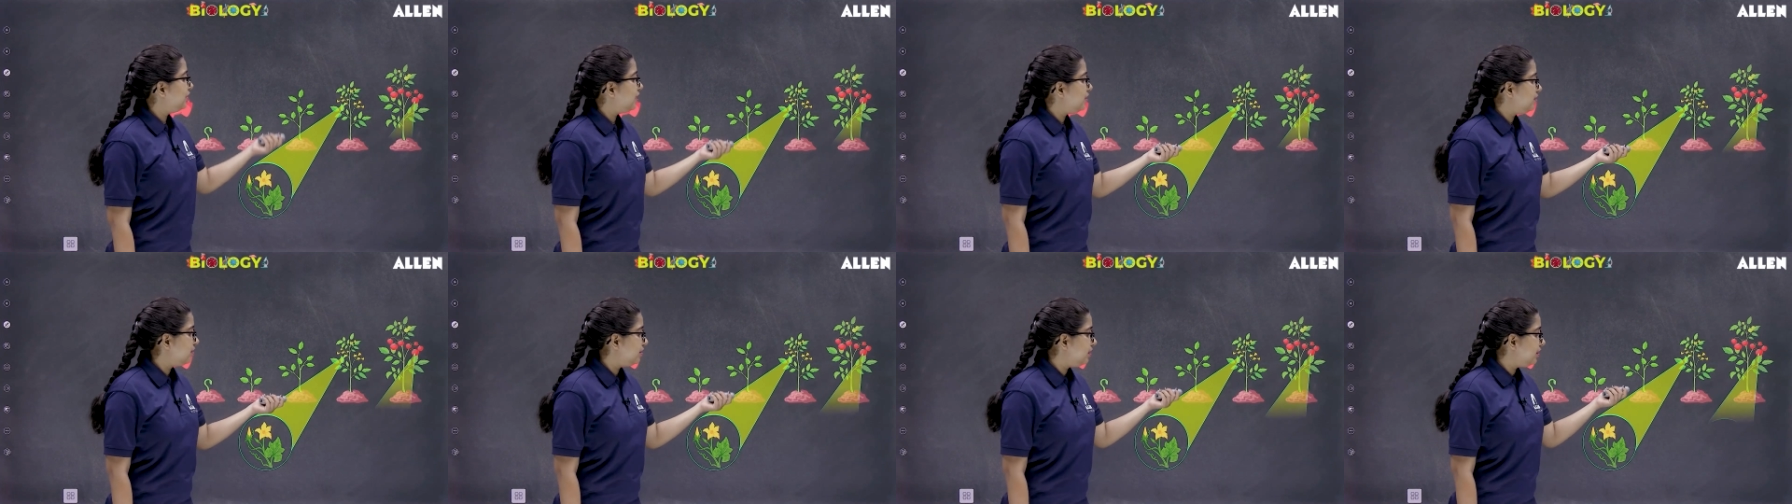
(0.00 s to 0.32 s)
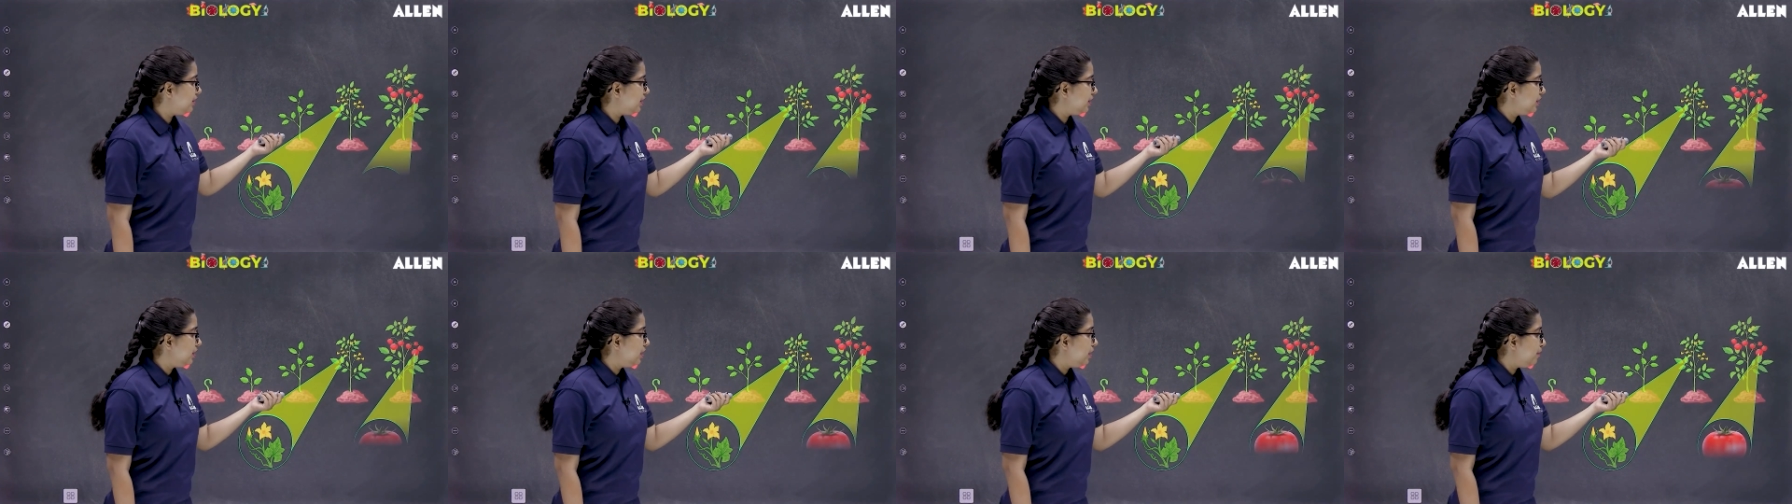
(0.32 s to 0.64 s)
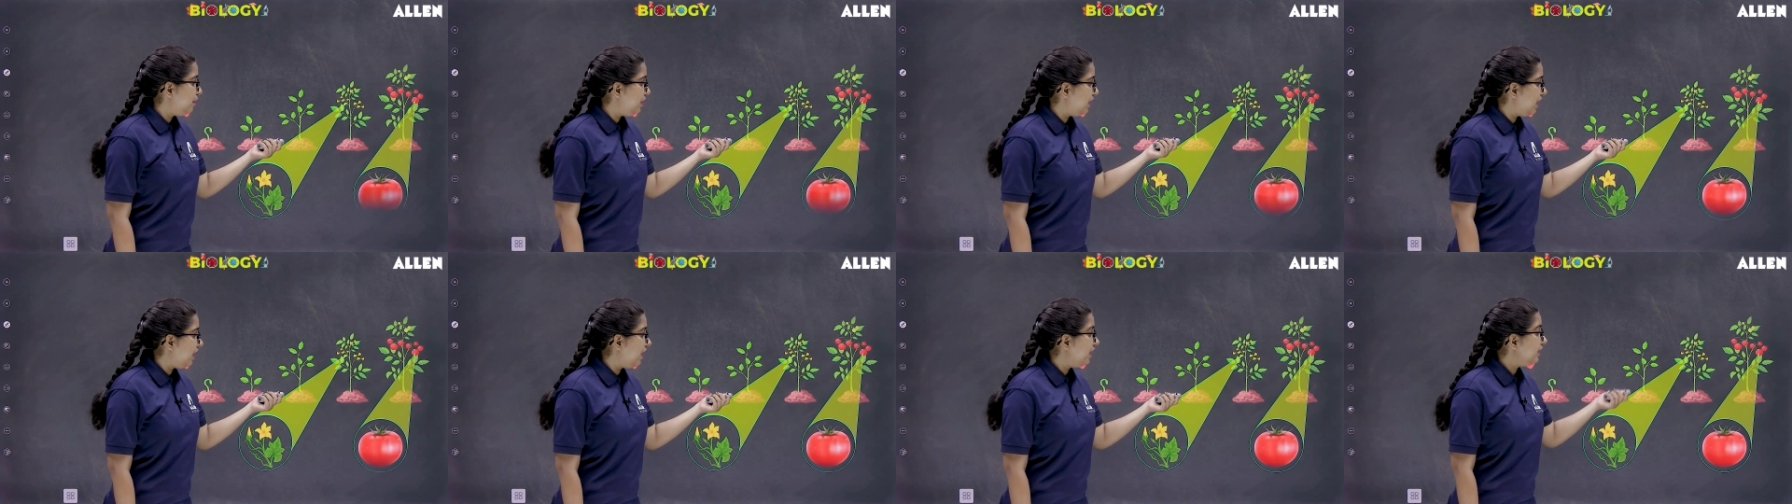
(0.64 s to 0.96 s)
an adult
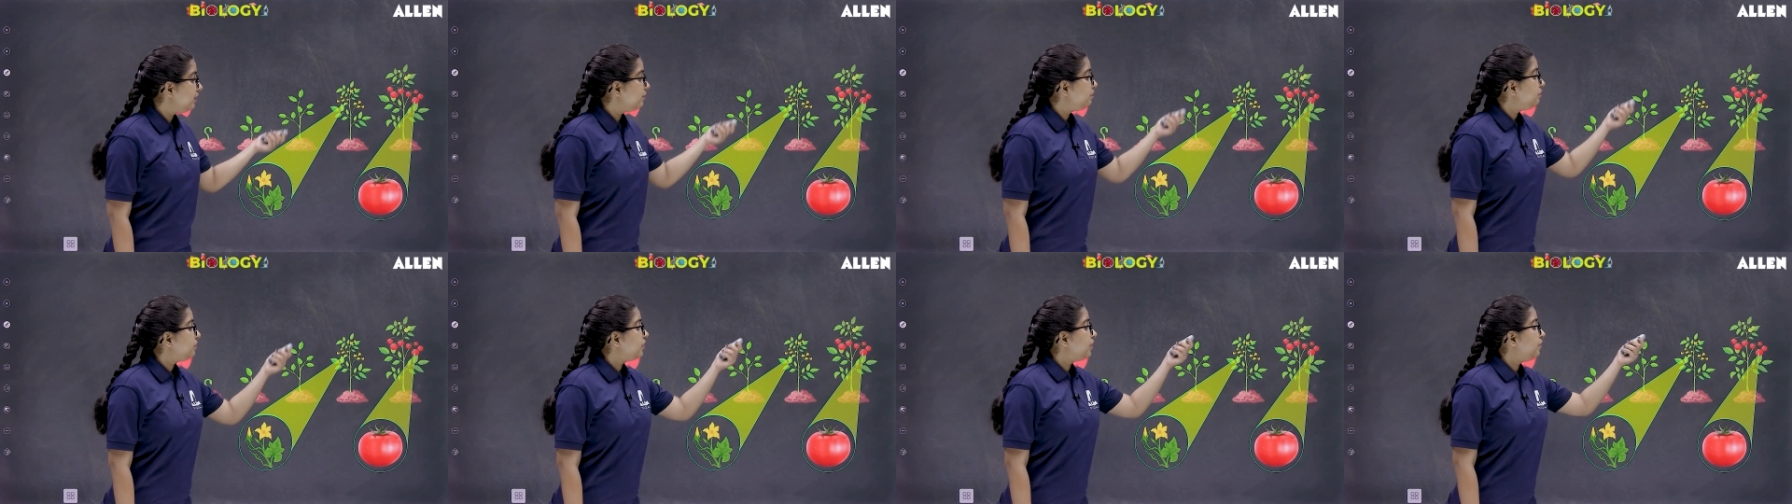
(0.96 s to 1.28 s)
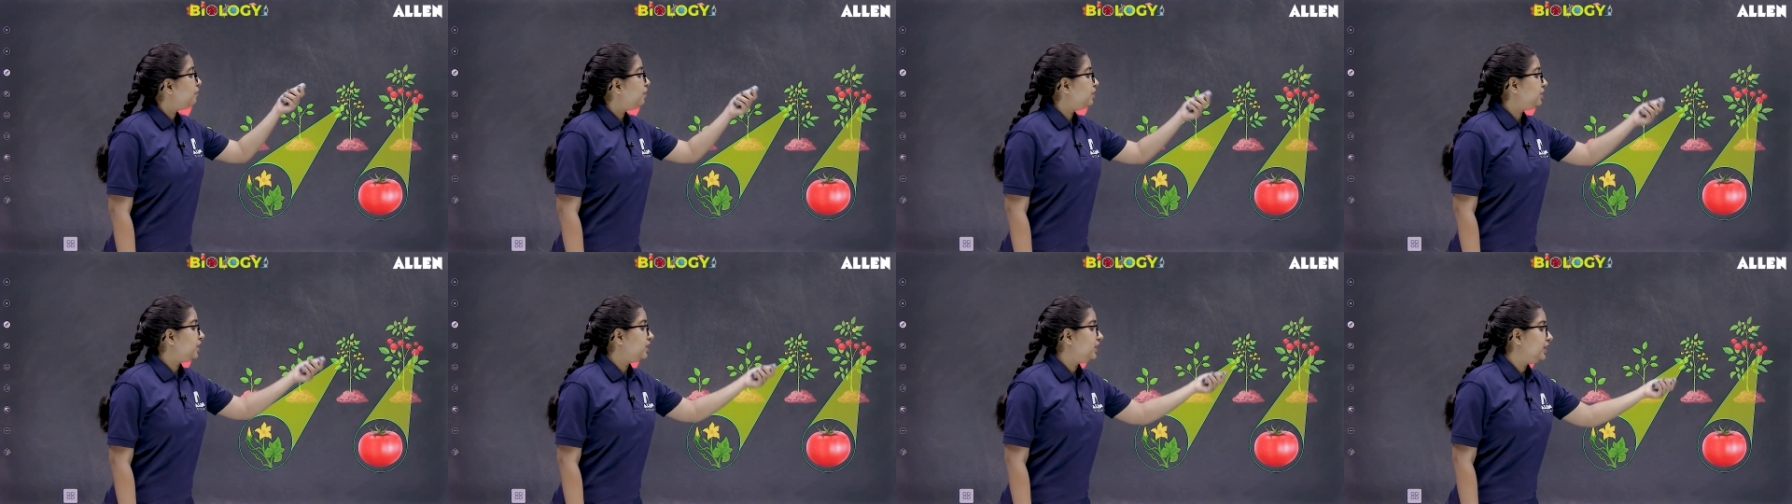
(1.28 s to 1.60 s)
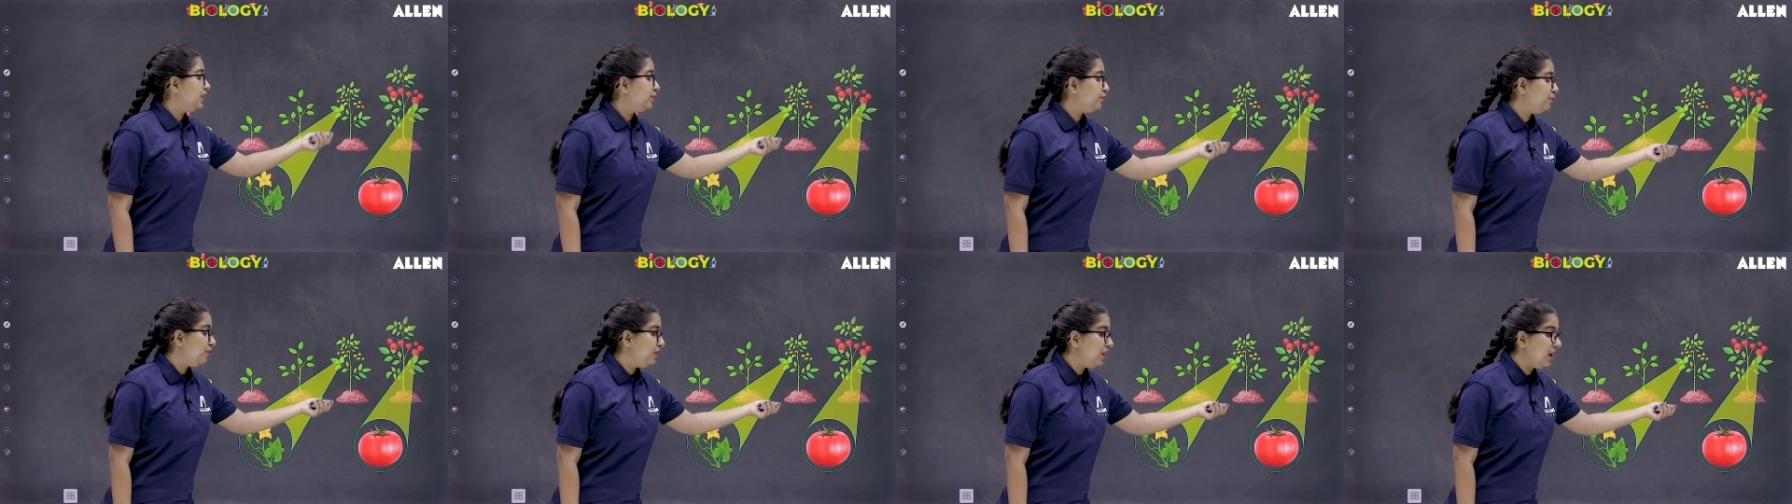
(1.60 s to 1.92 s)
plant. Further,
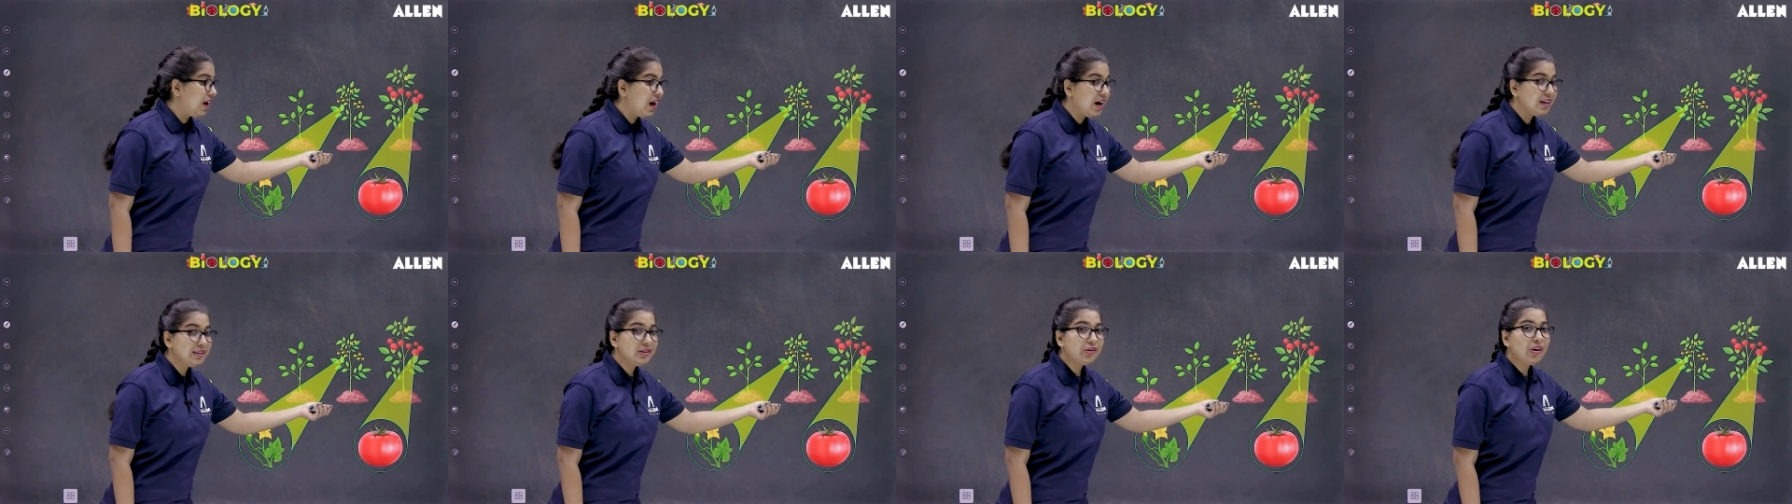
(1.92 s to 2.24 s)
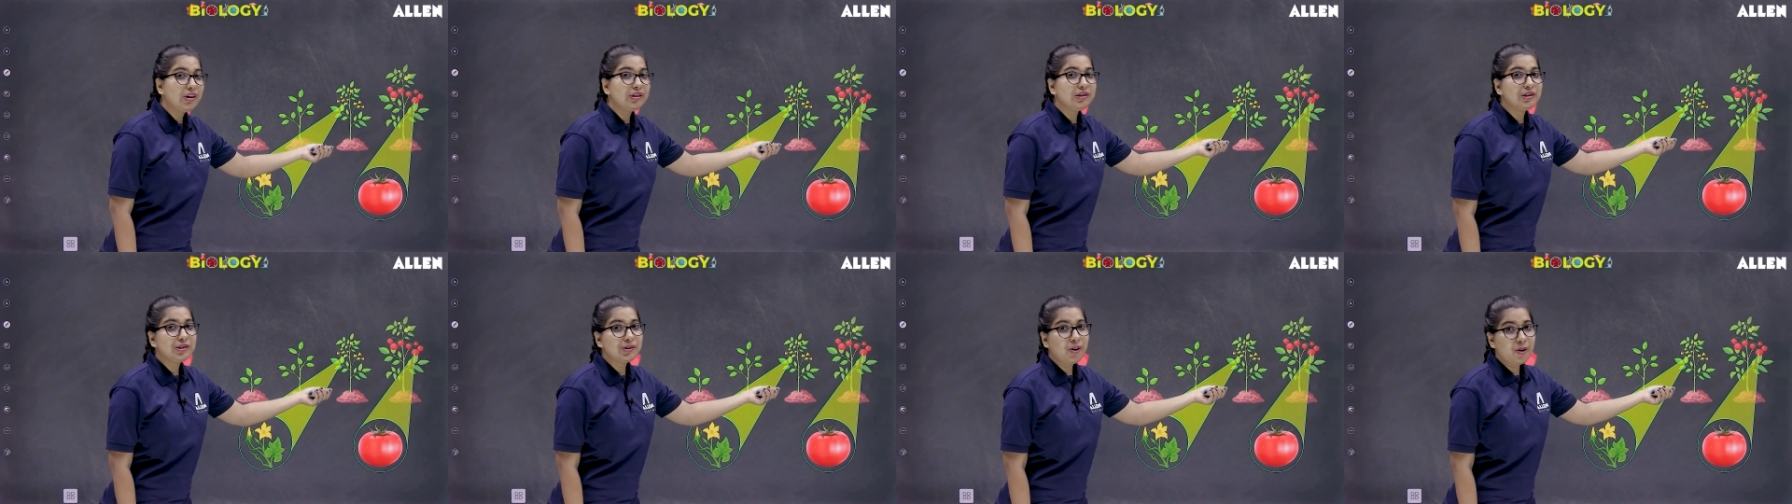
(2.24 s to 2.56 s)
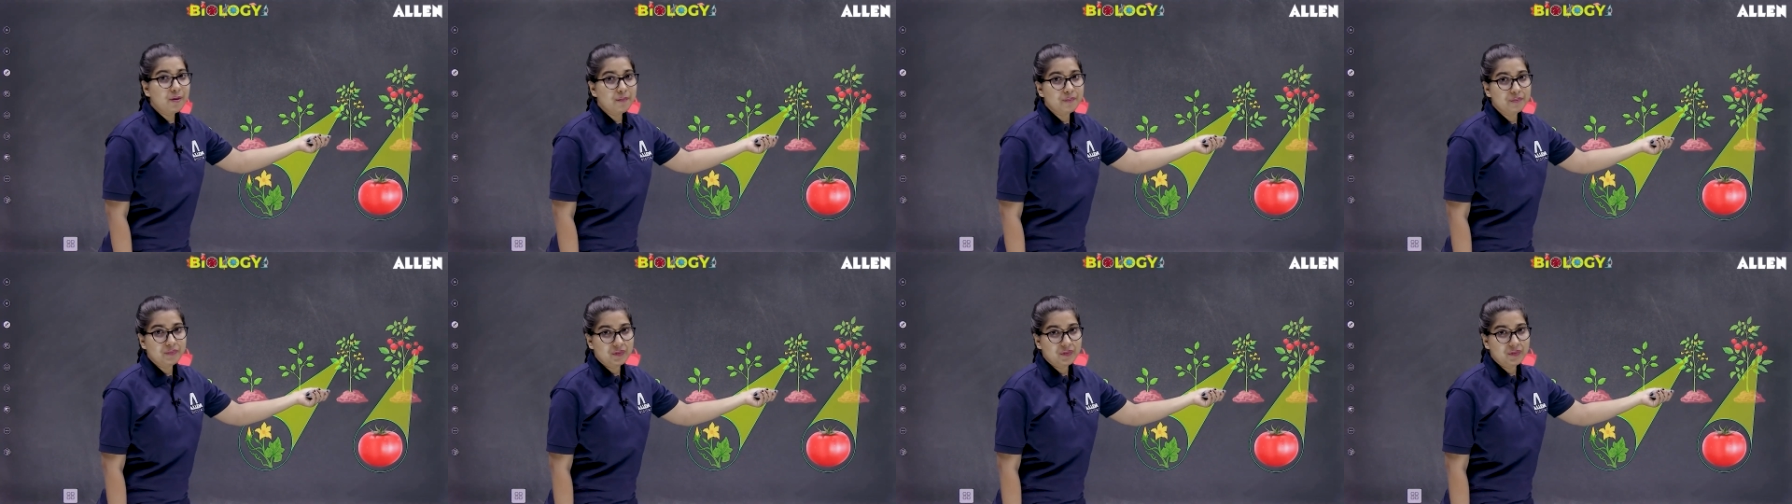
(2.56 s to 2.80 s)
it flowers also.